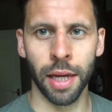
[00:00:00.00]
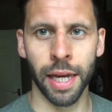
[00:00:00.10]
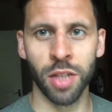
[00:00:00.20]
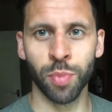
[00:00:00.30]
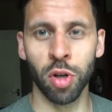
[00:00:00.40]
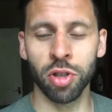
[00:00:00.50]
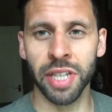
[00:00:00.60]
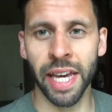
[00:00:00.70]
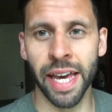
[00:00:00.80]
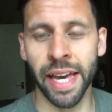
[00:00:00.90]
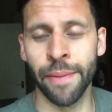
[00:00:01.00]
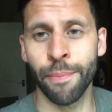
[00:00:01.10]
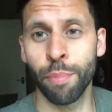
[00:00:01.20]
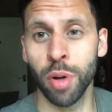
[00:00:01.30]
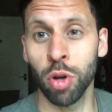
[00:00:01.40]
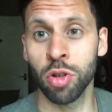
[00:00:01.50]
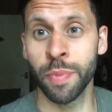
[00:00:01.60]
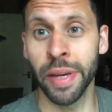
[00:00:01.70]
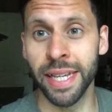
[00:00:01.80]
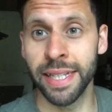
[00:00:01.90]
Gaz Burrows here,
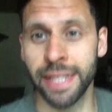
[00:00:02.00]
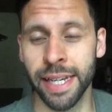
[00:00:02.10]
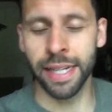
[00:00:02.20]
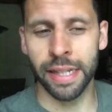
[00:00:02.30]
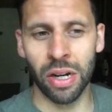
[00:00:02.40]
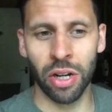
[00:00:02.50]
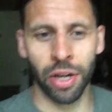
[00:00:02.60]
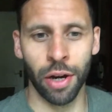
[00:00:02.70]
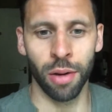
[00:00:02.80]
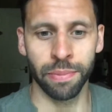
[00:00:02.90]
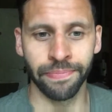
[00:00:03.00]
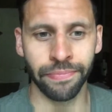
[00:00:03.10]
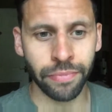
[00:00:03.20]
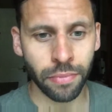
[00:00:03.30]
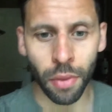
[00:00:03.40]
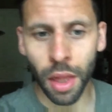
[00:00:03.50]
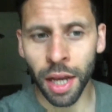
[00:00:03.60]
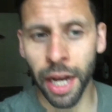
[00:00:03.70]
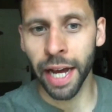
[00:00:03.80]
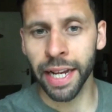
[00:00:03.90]
burrowspt.com.
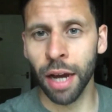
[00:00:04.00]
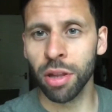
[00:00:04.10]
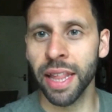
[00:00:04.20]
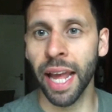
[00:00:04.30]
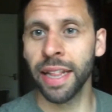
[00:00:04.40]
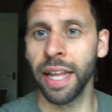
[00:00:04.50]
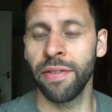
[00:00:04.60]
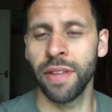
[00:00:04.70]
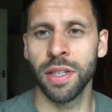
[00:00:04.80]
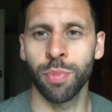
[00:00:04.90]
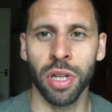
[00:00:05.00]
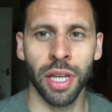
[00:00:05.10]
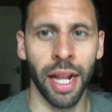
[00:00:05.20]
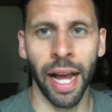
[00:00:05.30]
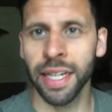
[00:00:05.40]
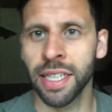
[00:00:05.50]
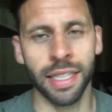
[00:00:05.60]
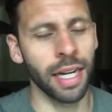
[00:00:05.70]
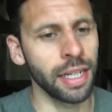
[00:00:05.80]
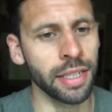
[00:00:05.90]
Now the deadlift is a brilliant
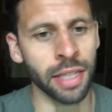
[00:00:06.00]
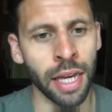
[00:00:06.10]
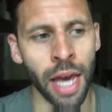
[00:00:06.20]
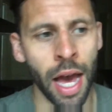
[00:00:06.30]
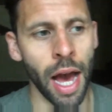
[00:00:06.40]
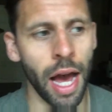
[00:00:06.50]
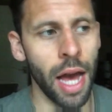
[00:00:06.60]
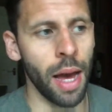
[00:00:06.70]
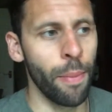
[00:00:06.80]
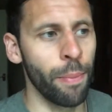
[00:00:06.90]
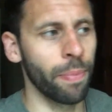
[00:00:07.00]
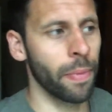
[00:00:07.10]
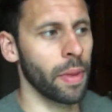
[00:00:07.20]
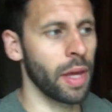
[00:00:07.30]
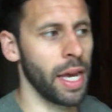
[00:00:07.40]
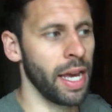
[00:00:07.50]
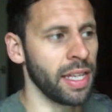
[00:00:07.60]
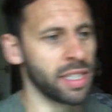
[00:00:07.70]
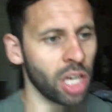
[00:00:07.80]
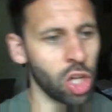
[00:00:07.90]
exercise.
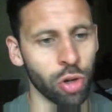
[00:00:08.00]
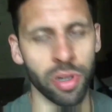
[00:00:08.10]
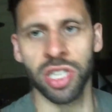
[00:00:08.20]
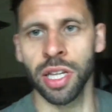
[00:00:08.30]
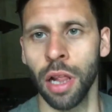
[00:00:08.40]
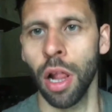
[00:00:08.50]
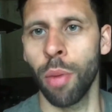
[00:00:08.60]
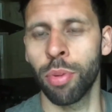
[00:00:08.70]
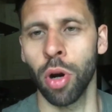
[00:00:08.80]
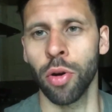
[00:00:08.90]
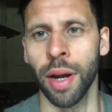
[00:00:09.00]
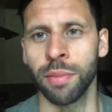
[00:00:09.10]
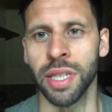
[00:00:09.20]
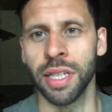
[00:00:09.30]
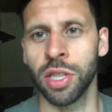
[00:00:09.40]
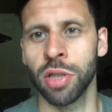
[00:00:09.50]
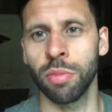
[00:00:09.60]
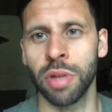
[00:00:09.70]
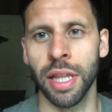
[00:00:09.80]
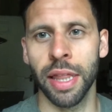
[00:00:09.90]
It's encouraged in a lot of programs, and it's
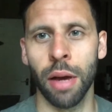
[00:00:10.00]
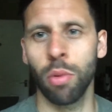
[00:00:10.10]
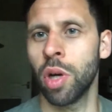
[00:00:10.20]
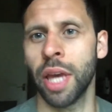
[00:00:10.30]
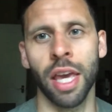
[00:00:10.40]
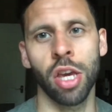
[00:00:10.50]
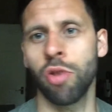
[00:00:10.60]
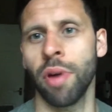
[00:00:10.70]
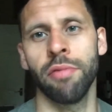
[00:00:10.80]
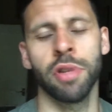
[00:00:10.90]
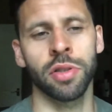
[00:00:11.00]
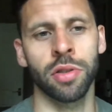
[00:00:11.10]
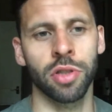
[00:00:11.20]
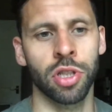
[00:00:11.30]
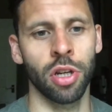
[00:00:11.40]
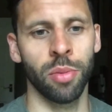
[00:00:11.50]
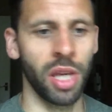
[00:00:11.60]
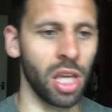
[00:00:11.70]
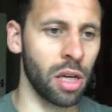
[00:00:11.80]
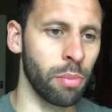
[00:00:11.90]
something that will get you great results. You know what I
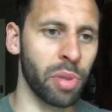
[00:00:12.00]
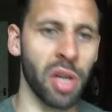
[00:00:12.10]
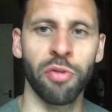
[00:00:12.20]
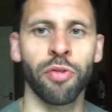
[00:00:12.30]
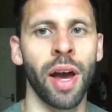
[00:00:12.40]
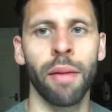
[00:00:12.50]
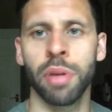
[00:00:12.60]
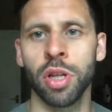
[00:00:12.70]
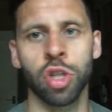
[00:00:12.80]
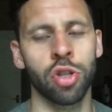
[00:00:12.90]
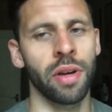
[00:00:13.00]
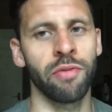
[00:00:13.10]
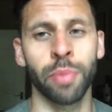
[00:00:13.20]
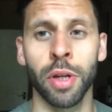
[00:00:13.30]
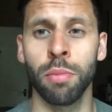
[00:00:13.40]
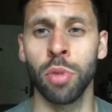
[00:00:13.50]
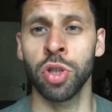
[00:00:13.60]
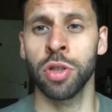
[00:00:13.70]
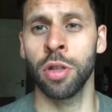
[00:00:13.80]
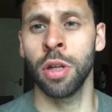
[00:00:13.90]
mean? You can burn fat, build strength, build
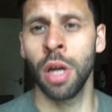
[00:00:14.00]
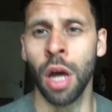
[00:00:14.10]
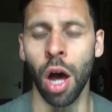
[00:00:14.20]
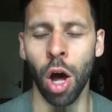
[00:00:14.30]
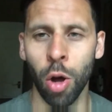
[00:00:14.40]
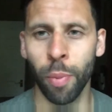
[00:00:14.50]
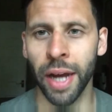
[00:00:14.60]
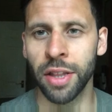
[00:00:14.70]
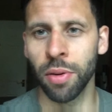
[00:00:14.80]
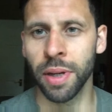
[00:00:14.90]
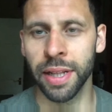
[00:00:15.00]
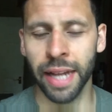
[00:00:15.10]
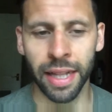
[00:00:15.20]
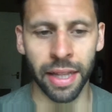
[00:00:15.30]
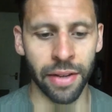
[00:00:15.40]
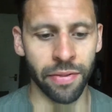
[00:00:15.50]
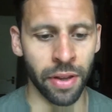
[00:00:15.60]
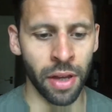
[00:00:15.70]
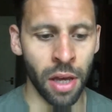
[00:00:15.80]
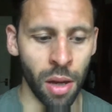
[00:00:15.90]
muscle, all by doing a deadlift.
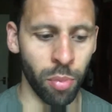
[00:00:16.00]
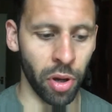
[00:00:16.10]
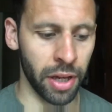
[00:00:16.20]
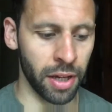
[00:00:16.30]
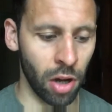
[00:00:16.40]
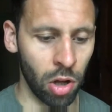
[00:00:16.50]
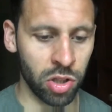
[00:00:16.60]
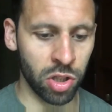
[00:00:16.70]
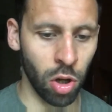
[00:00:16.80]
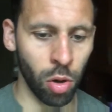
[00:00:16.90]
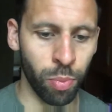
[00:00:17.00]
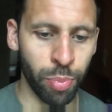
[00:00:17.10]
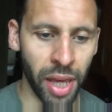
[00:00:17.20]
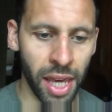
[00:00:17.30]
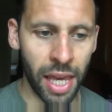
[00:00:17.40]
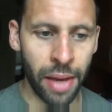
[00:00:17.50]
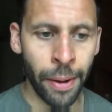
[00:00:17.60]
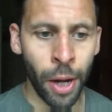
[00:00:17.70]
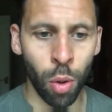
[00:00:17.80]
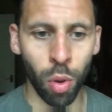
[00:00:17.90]
But it can also be
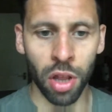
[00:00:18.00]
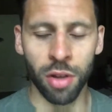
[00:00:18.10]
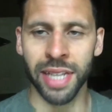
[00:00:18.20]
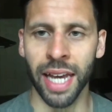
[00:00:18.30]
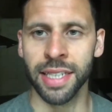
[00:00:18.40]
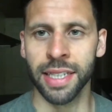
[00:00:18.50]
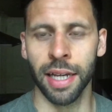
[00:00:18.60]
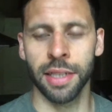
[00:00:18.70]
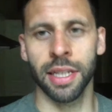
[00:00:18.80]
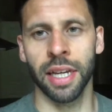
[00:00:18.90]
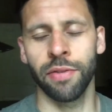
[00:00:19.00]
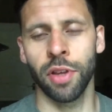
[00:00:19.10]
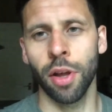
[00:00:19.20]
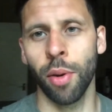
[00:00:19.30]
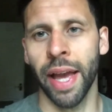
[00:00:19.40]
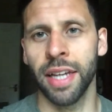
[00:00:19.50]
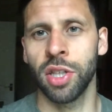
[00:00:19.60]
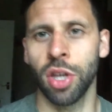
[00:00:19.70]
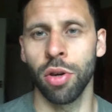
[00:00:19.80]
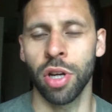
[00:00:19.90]
one of those exercises that if you don't
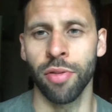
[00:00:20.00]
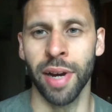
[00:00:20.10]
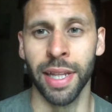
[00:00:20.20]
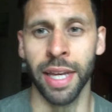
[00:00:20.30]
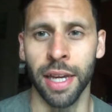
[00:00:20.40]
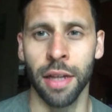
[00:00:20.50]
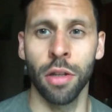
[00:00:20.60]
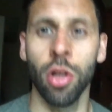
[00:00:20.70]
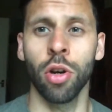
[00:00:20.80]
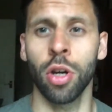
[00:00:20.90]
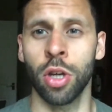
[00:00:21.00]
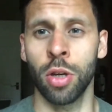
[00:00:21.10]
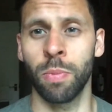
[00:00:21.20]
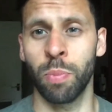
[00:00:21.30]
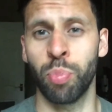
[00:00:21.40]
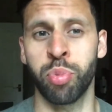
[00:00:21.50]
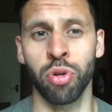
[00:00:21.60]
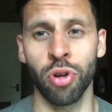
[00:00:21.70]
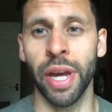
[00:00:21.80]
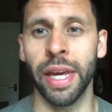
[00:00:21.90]
execute correctly, it can look
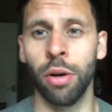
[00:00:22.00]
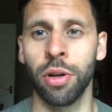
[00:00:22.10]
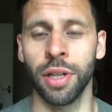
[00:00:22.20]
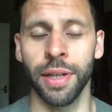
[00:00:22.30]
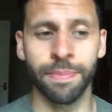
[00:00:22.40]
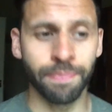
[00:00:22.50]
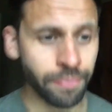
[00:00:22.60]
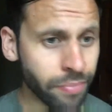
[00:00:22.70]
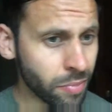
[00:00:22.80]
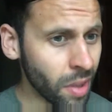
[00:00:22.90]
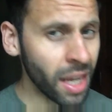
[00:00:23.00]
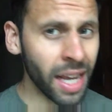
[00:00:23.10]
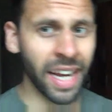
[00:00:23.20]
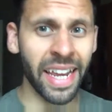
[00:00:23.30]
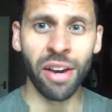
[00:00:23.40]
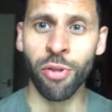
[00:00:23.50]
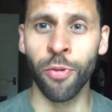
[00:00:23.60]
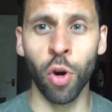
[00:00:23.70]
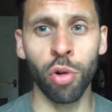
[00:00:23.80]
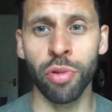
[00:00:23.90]
pretty ugly. And here are
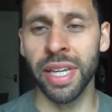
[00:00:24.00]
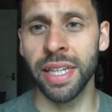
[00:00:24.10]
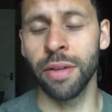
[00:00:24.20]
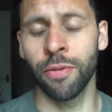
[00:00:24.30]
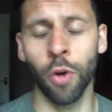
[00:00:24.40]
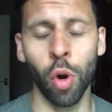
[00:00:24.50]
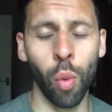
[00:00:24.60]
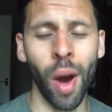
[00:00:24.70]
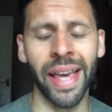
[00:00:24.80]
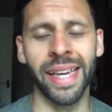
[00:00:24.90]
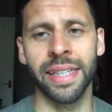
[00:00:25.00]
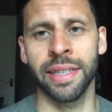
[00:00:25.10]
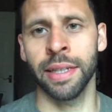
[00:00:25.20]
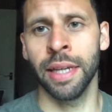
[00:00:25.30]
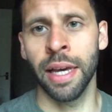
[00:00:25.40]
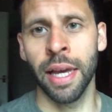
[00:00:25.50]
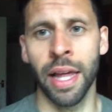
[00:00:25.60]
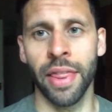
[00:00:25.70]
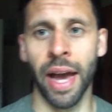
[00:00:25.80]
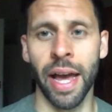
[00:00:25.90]
four ways
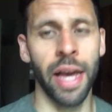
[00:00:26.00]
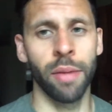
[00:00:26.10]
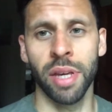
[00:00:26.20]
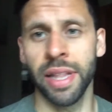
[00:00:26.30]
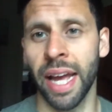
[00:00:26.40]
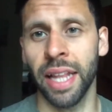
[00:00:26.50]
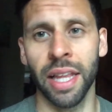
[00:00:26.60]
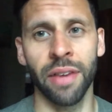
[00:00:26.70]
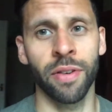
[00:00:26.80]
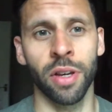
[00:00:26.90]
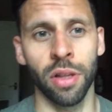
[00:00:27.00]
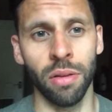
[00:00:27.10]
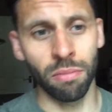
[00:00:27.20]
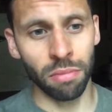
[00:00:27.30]
that your deadlift can